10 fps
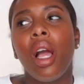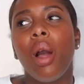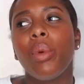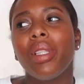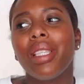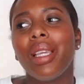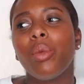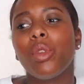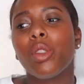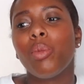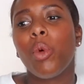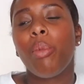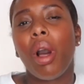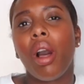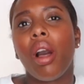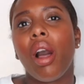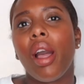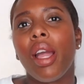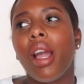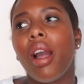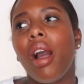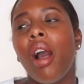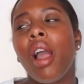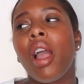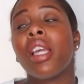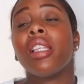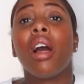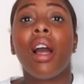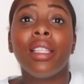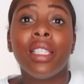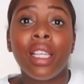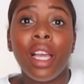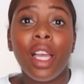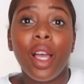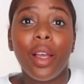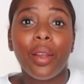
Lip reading: I wouldn't say it was small, but in hindsight,